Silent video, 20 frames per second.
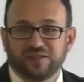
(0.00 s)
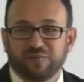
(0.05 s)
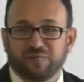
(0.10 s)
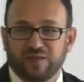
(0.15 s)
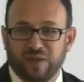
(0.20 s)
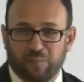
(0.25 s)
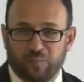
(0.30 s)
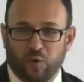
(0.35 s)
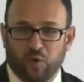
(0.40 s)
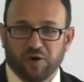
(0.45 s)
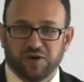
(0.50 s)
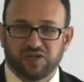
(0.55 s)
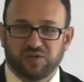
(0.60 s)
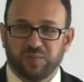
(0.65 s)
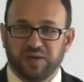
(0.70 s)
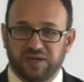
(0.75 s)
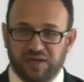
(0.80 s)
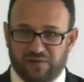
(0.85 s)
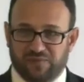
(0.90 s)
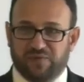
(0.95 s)
the porous
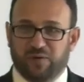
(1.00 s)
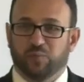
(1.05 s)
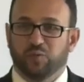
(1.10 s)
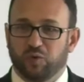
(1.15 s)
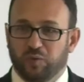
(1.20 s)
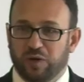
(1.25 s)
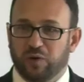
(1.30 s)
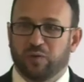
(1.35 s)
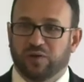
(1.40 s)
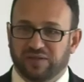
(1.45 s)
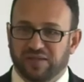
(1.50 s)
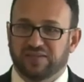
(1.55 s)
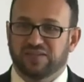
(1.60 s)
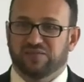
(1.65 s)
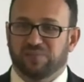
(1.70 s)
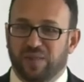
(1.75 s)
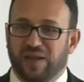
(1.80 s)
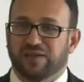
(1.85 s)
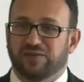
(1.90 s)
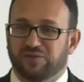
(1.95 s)
media from doing what
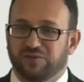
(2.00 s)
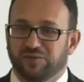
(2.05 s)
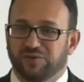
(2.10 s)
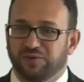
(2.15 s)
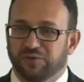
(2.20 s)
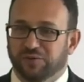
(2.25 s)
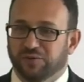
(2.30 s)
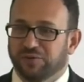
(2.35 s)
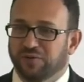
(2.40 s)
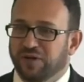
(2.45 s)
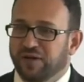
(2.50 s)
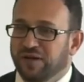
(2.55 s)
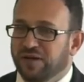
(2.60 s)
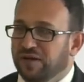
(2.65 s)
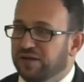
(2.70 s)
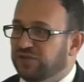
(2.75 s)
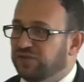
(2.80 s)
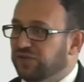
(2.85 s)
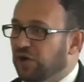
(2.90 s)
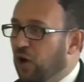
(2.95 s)
it's meant to do.
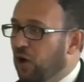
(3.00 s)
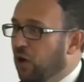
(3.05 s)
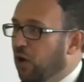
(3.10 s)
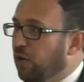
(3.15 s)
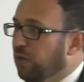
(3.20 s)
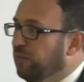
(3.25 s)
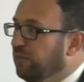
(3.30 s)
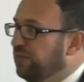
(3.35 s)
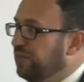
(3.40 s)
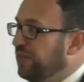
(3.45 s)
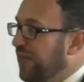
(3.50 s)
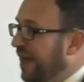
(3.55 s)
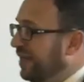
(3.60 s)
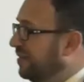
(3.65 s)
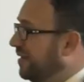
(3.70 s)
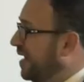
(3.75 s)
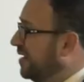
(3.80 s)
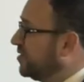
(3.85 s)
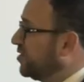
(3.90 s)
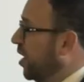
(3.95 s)
So
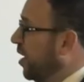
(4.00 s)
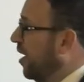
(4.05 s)
that takes a